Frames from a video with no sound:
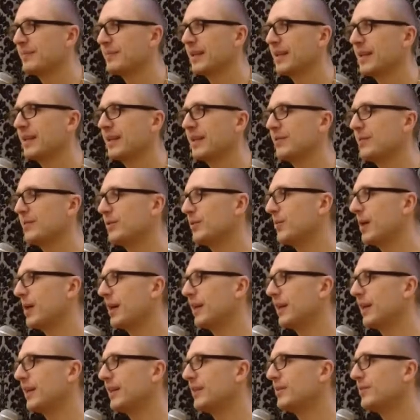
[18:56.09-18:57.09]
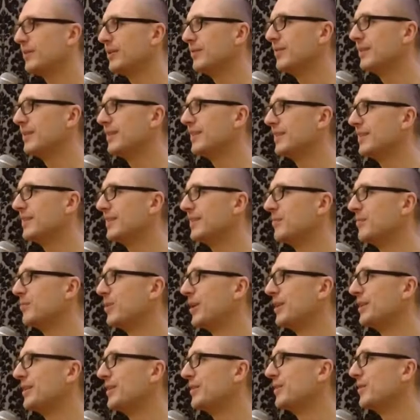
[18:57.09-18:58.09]
and they would buy anyway, whether the
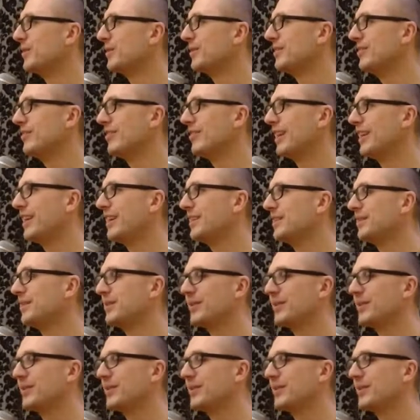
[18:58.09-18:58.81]
model looked great